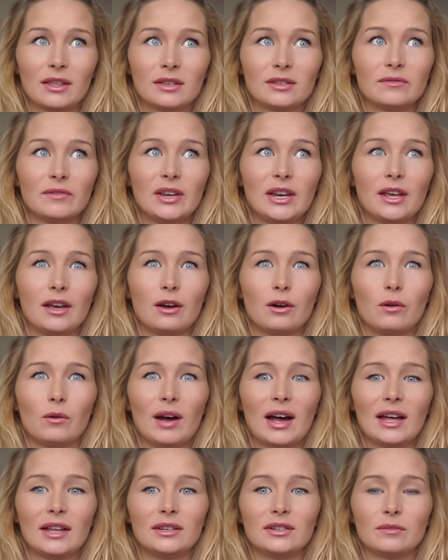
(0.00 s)
this video
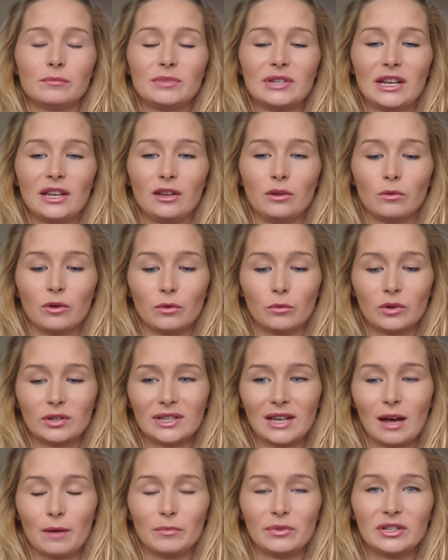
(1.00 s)
and update you on
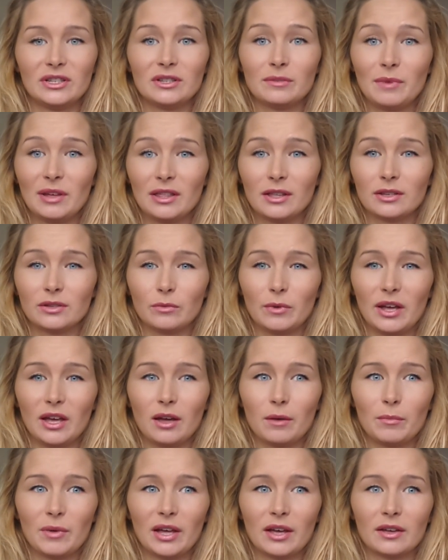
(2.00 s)
what's happened to me this
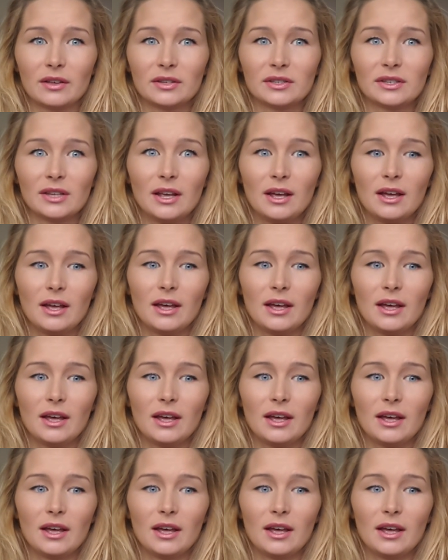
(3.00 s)
week because